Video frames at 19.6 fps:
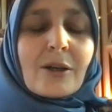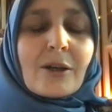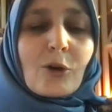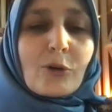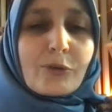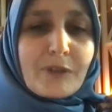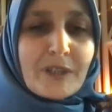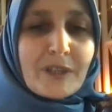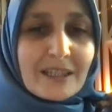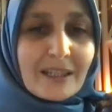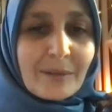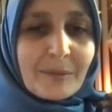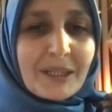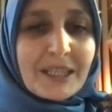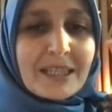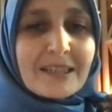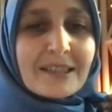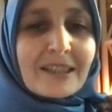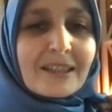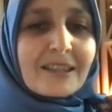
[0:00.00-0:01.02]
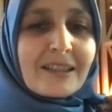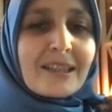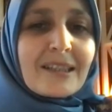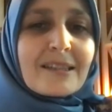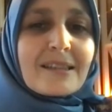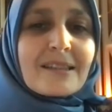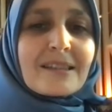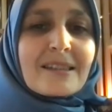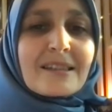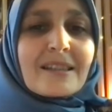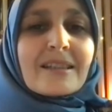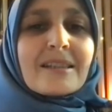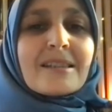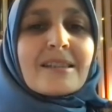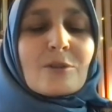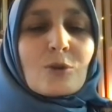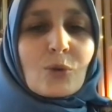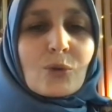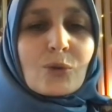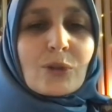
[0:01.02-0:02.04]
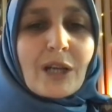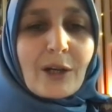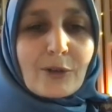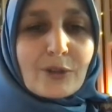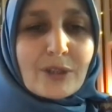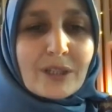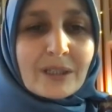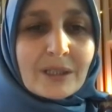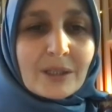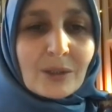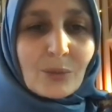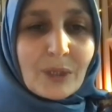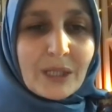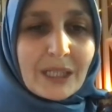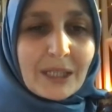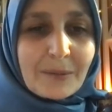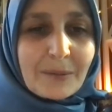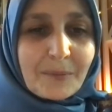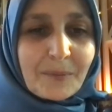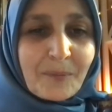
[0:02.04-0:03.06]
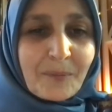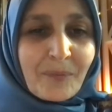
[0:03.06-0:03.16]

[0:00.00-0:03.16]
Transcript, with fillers: of Islamic Studies since 2020.